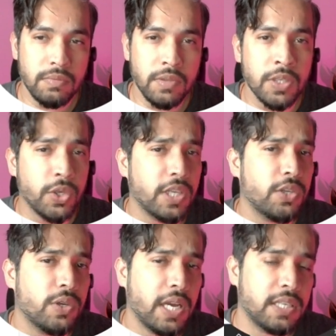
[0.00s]
You can
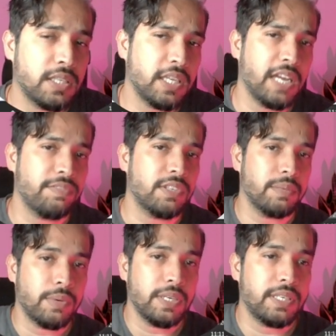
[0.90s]
actually have the
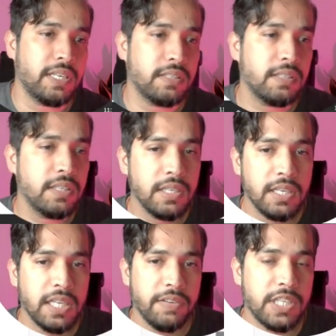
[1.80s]
template, and
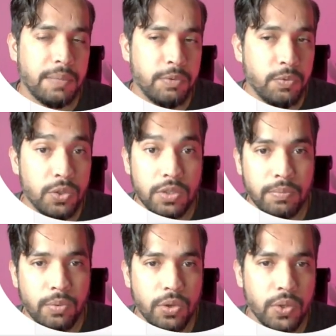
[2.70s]
every time you want to
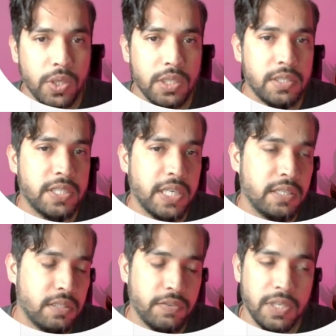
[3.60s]
deploy, you can just change
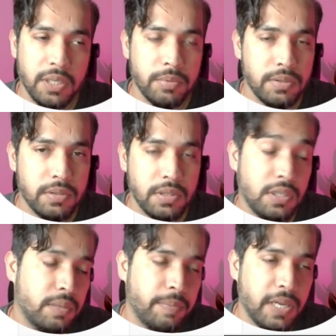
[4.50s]
the variables,
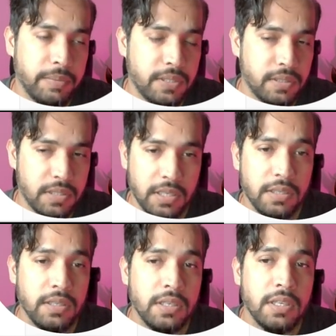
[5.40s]
the parameters and
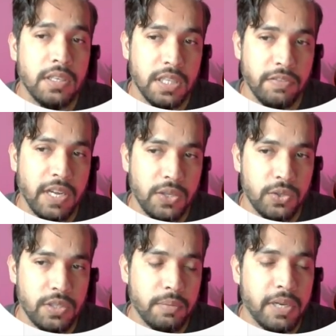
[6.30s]
the values
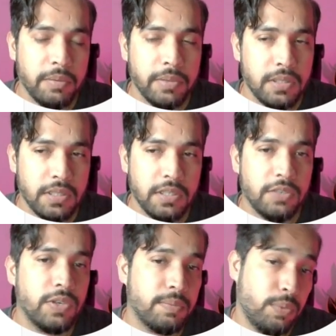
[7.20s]
in the parameters, and it
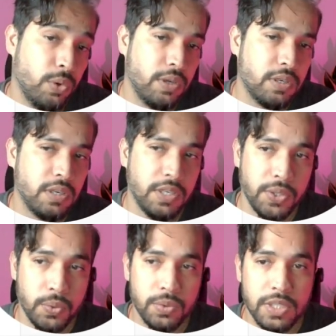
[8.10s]
will deploy a
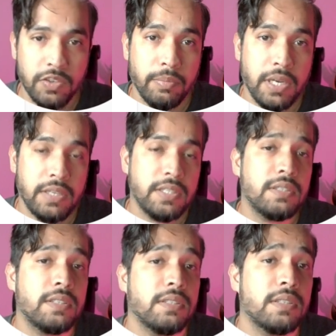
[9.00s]
new SQL managed
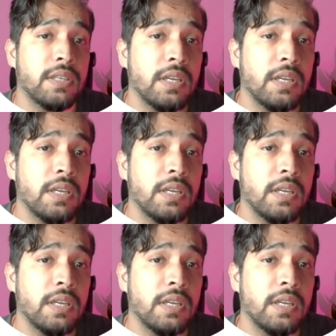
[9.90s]
instance.